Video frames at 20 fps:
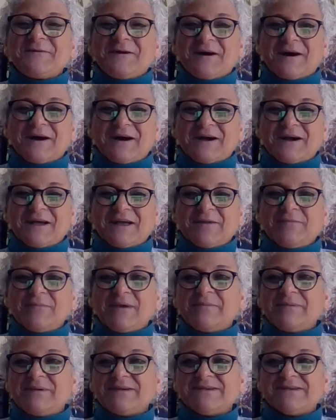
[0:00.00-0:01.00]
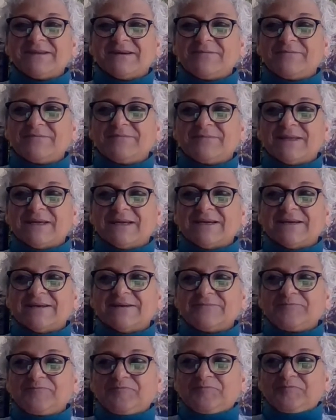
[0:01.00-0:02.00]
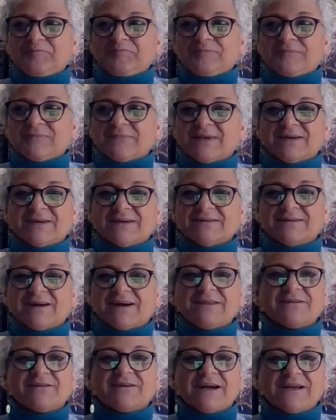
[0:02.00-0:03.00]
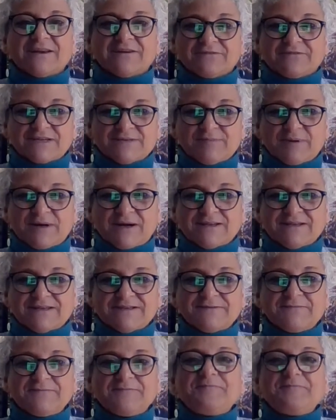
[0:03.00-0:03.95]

and maybe some other kind of response